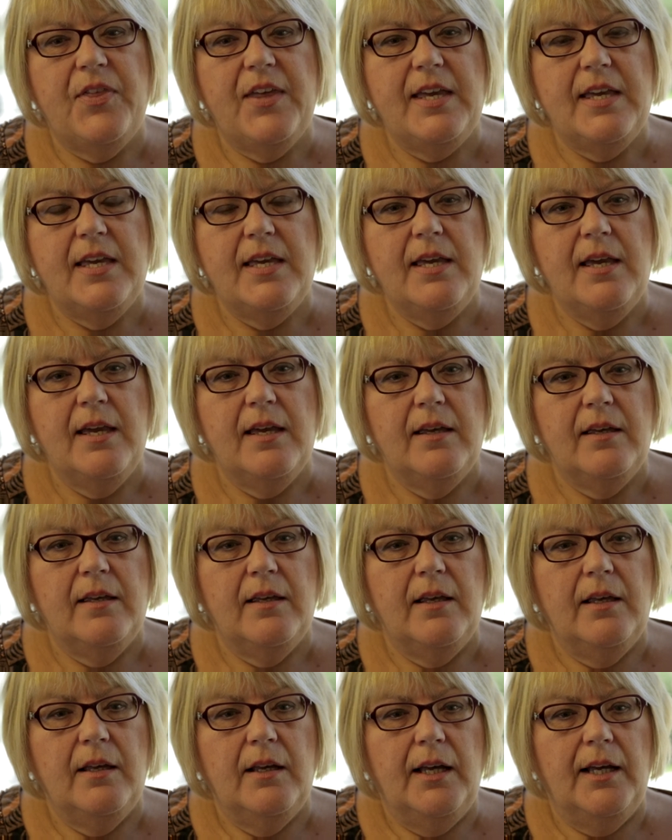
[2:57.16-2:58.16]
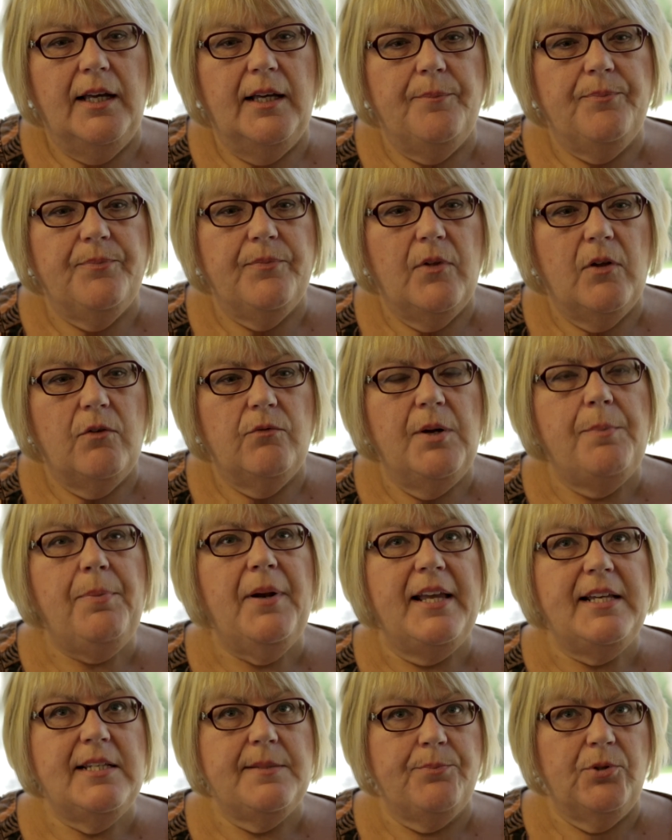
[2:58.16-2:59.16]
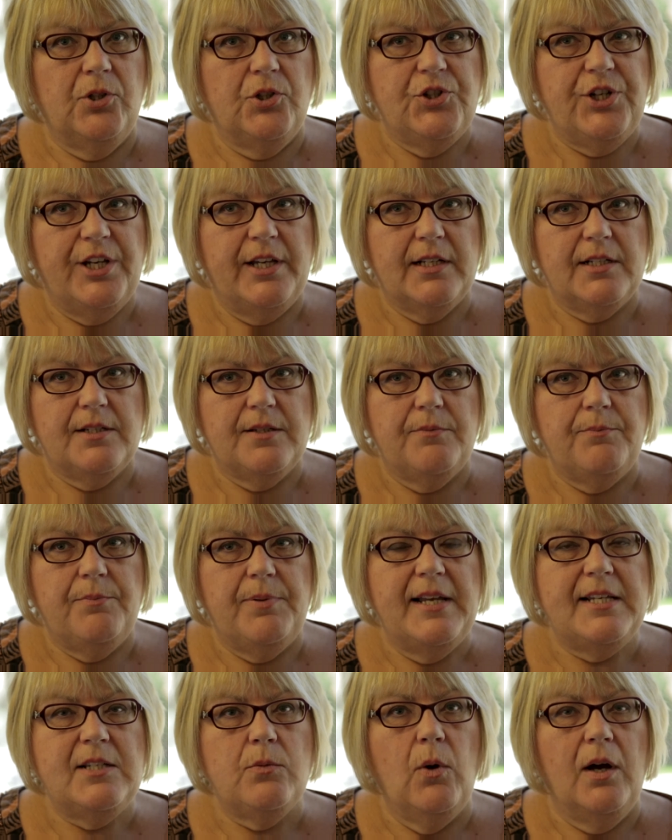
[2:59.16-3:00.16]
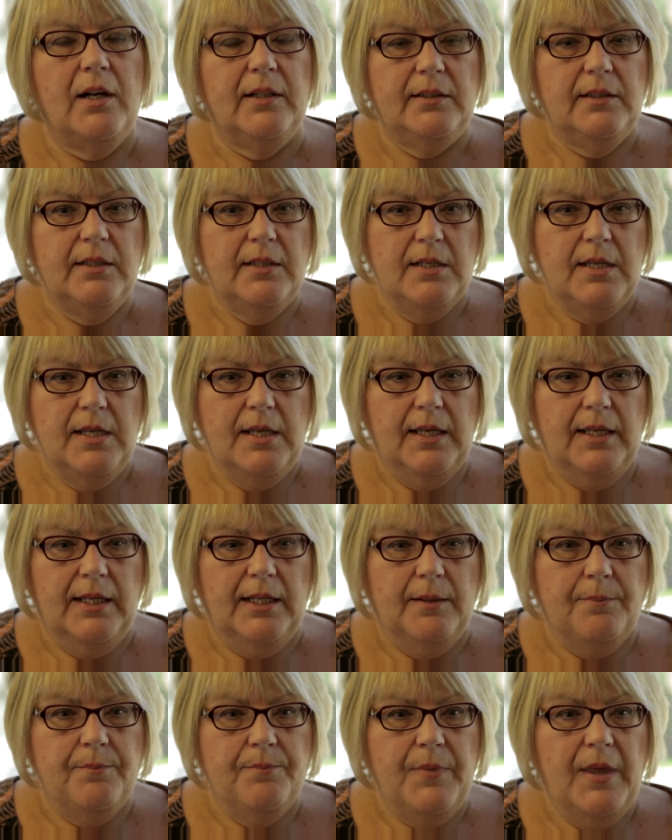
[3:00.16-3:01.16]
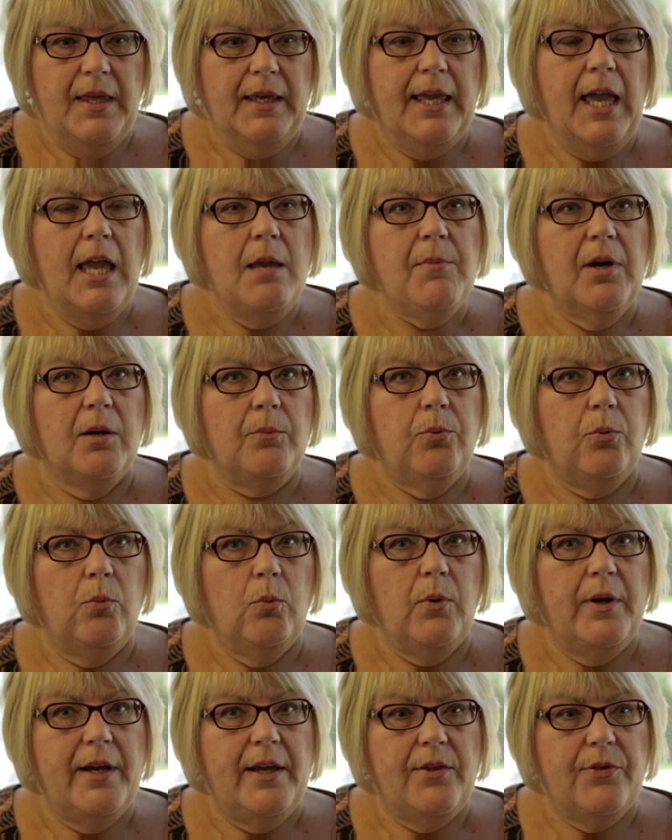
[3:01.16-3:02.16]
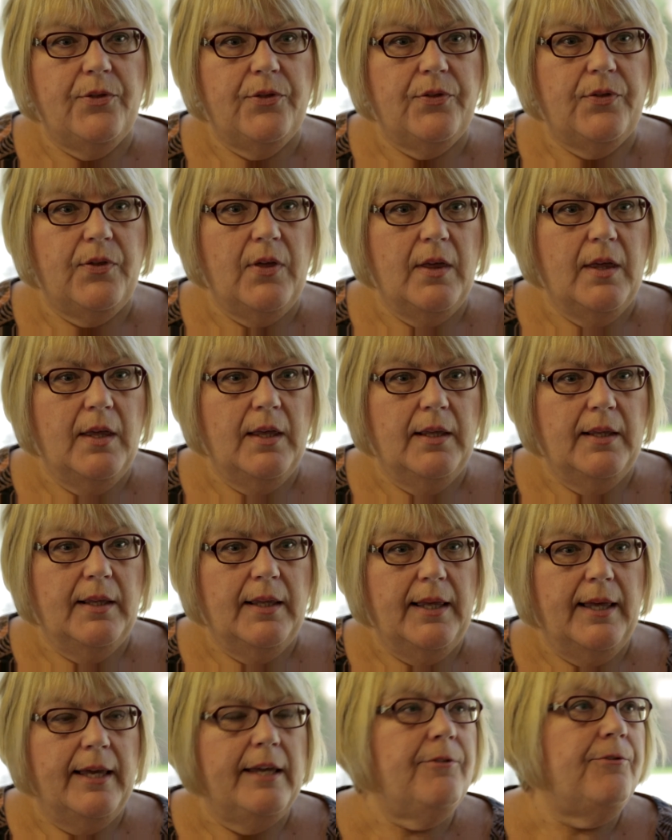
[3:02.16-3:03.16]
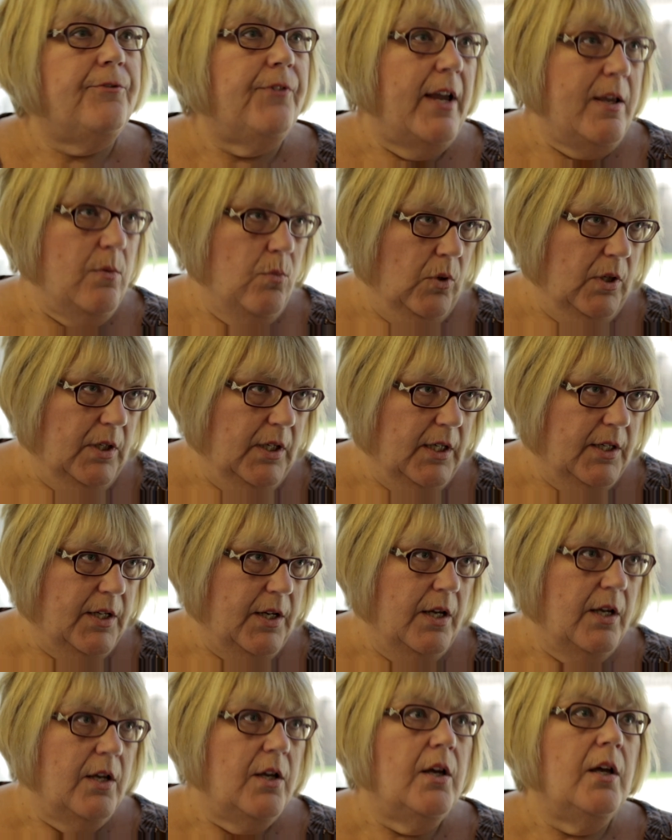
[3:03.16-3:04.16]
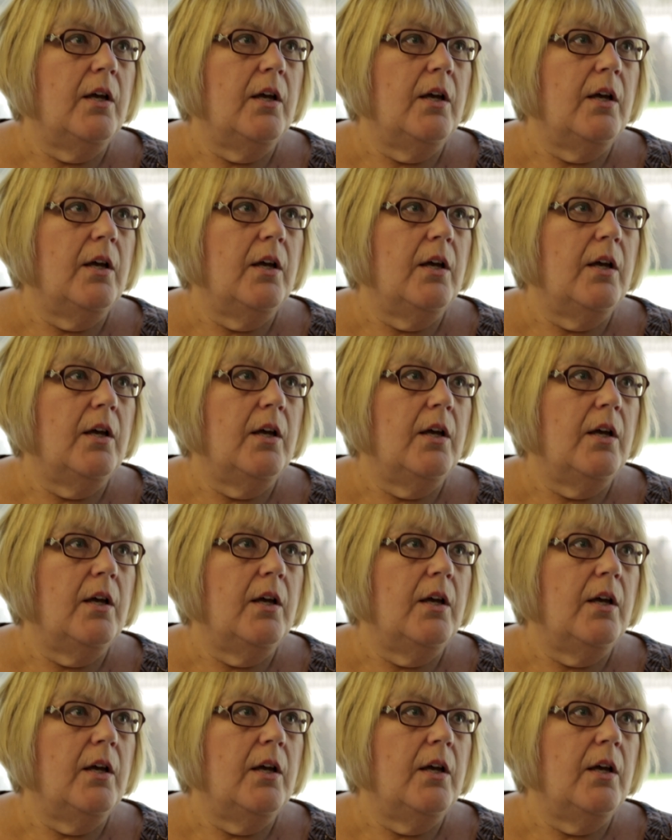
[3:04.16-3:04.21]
The Replace project, Replace 1, came up with a framework